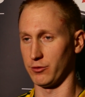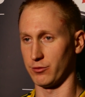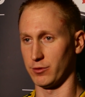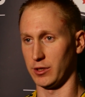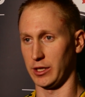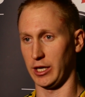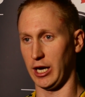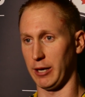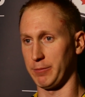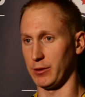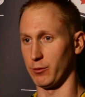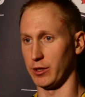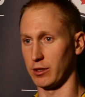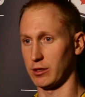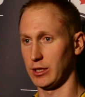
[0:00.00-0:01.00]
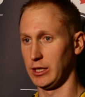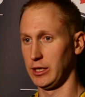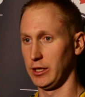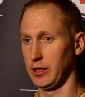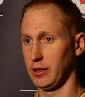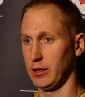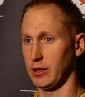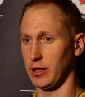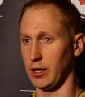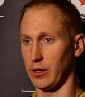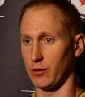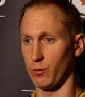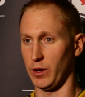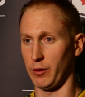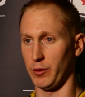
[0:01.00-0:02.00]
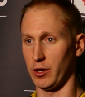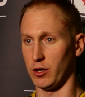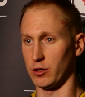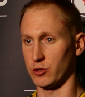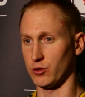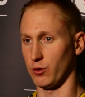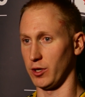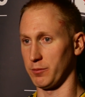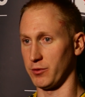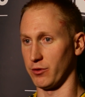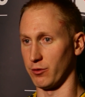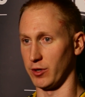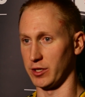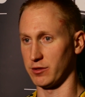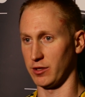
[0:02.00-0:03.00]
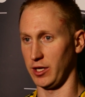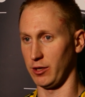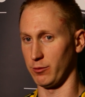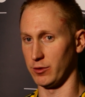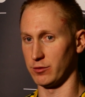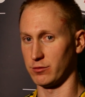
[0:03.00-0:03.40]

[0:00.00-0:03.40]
was really happy with the way we all showed up to the rink today.